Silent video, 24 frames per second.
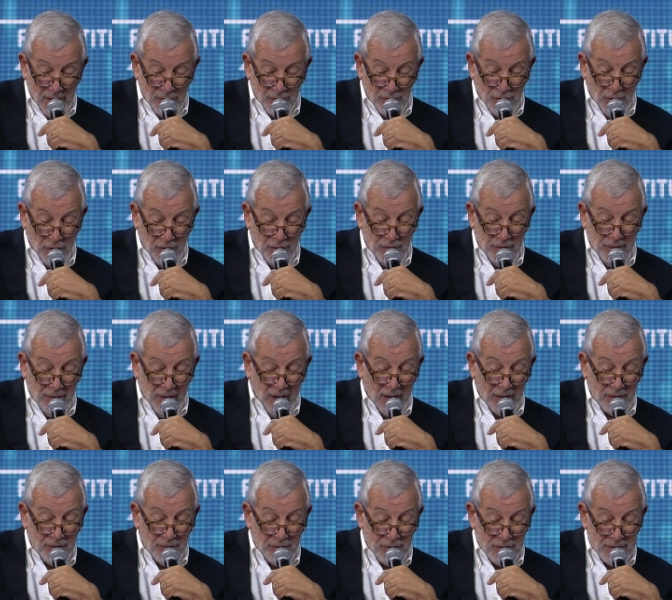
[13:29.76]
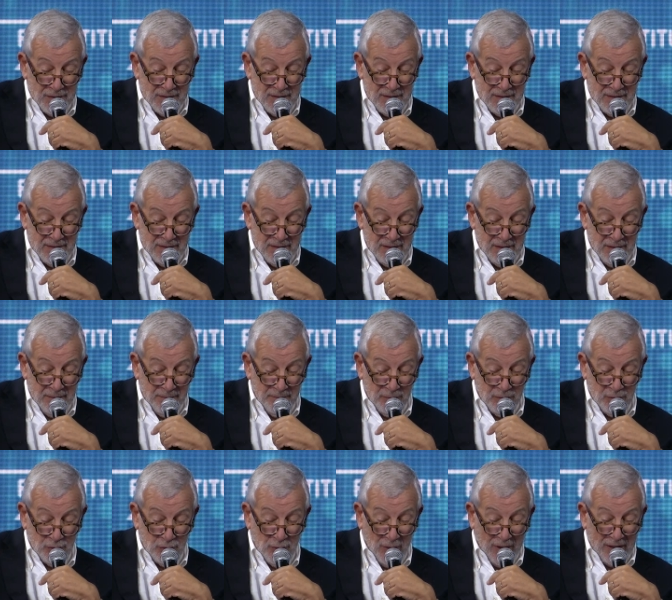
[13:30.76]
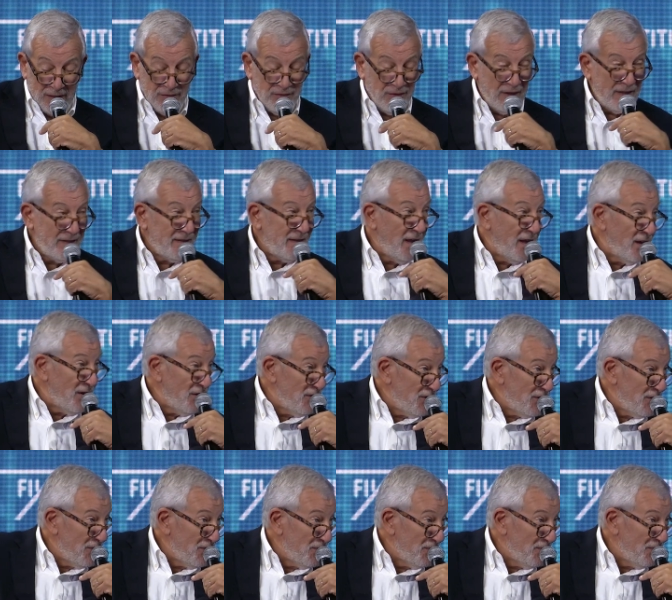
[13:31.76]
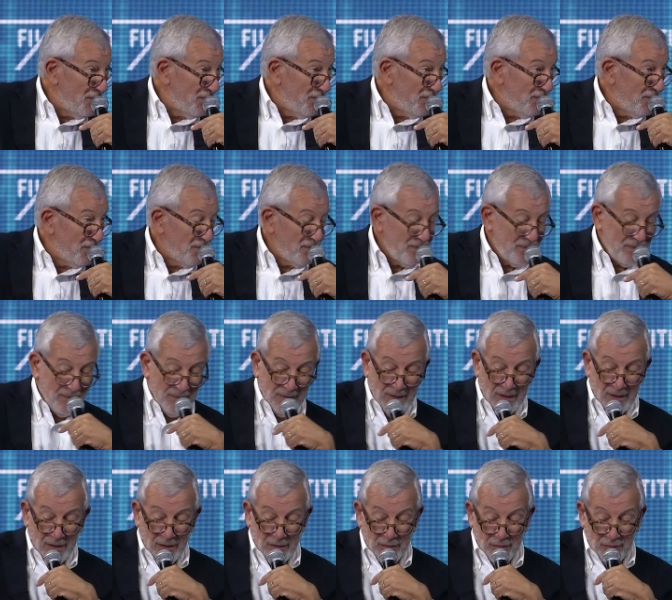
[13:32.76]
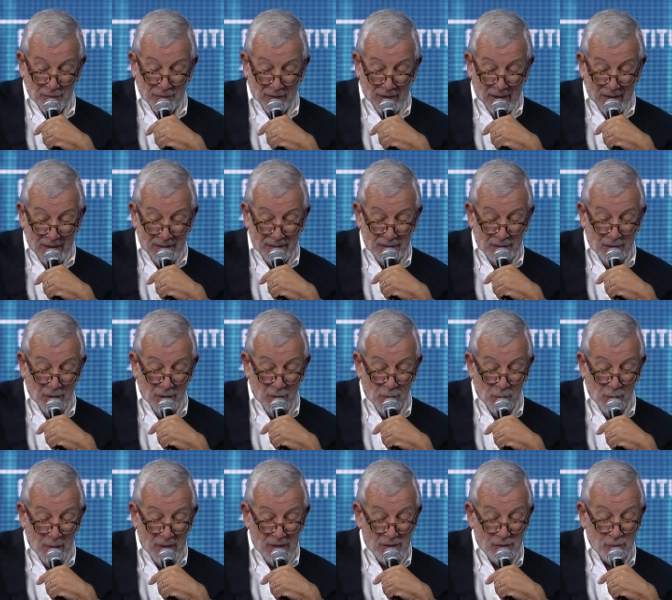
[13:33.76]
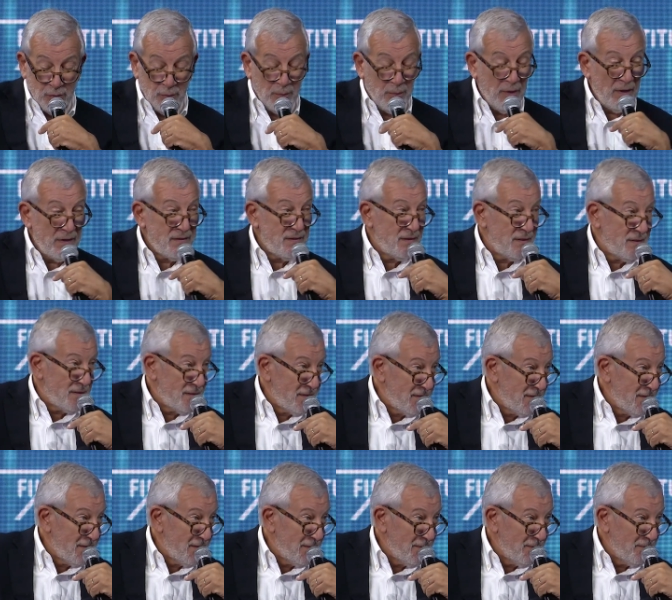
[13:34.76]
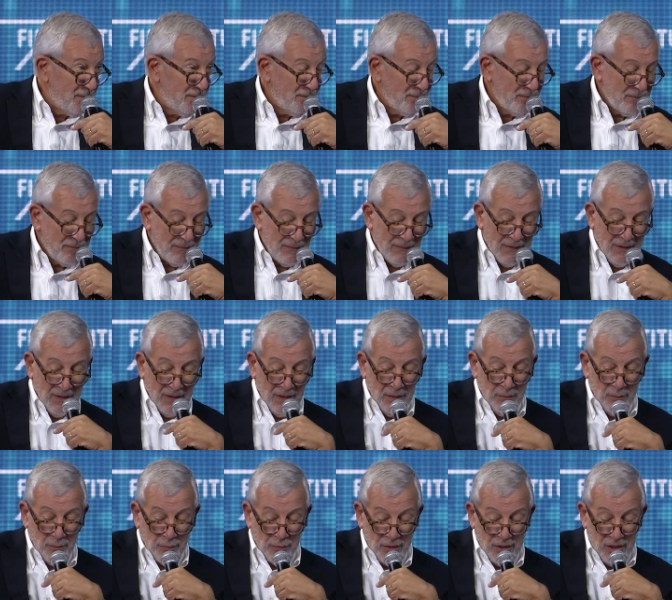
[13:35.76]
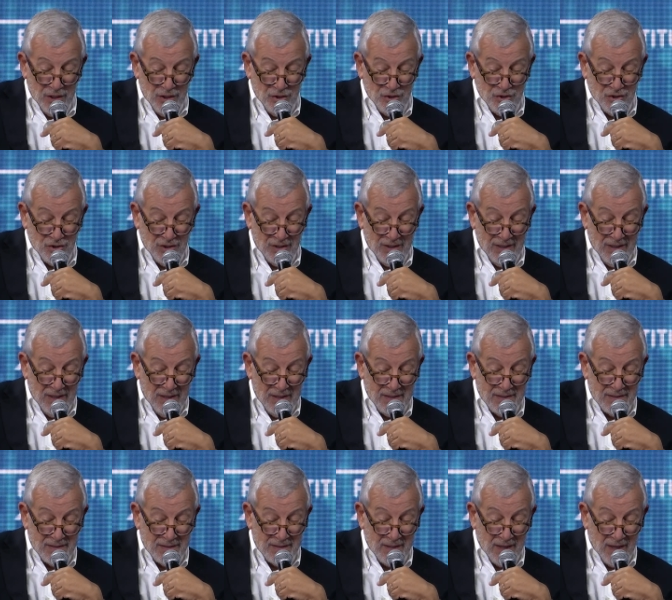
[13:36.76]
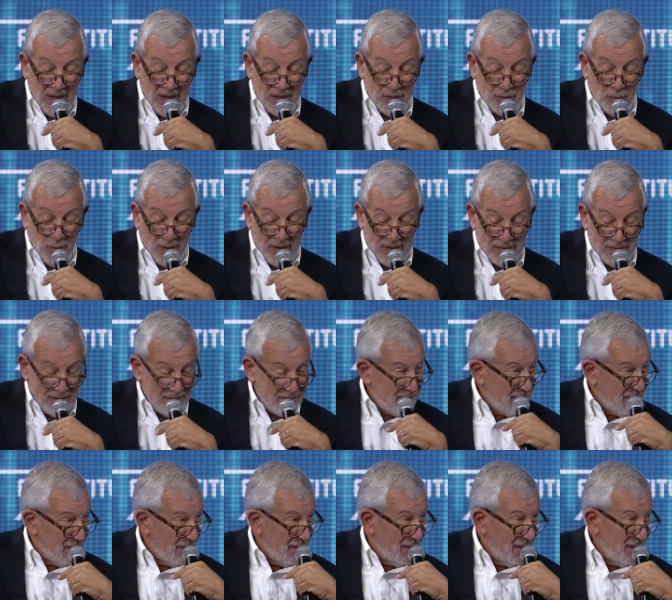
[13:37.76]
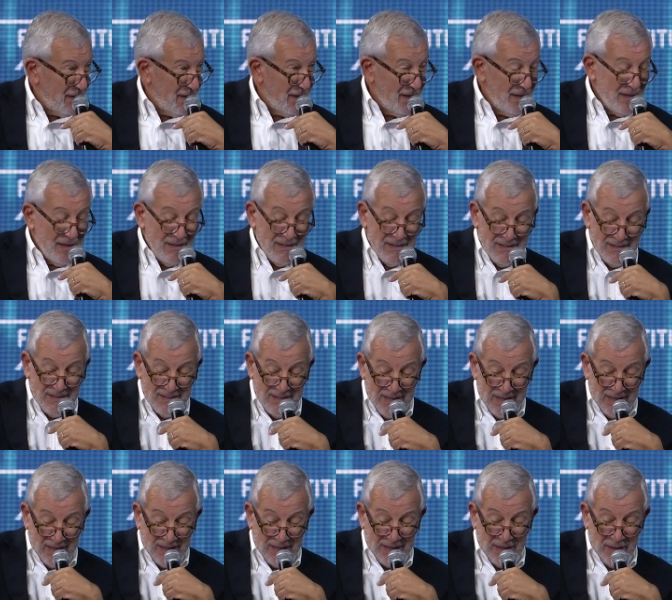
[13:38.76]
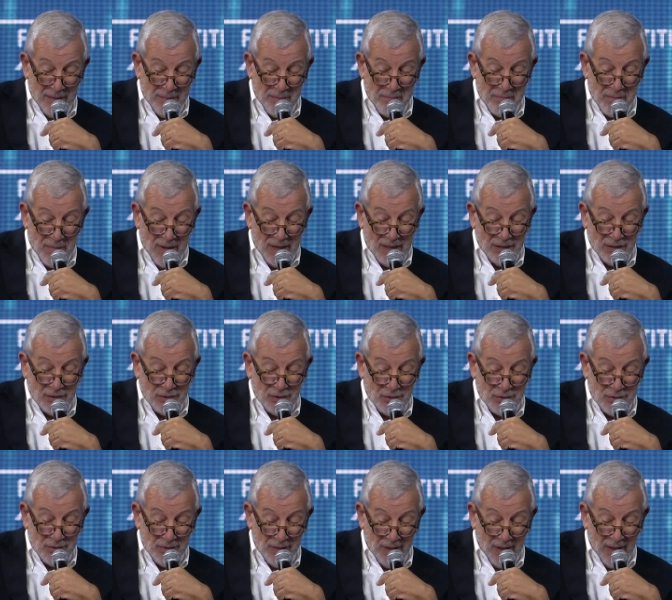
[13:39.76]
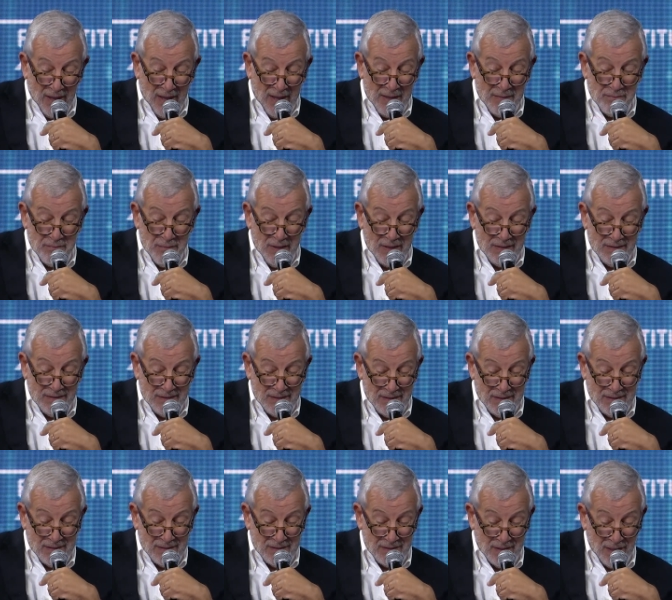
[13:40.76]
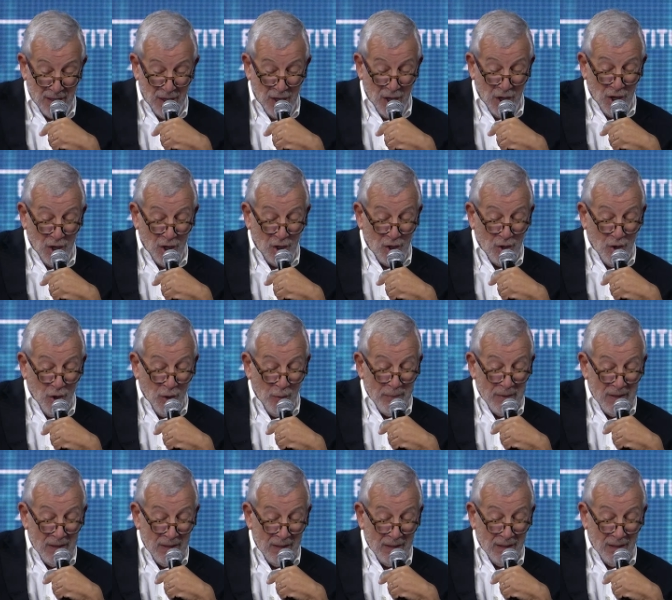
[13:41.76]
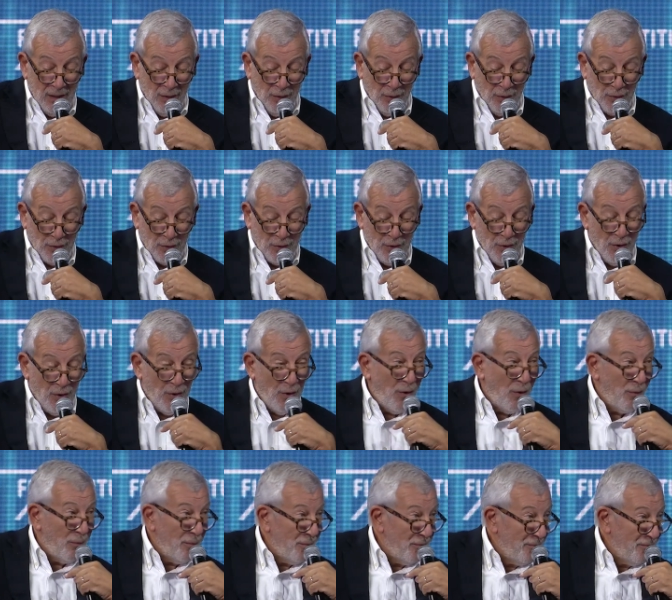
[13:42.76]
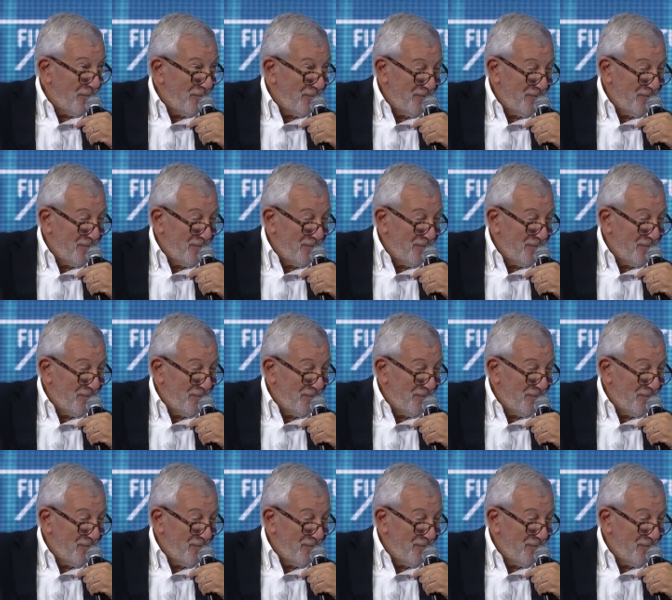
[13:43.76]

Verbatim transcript: Turn adversity to advantage. Find a way to persist bridge east and west, seek, mentor, and mentees. Go big or go home.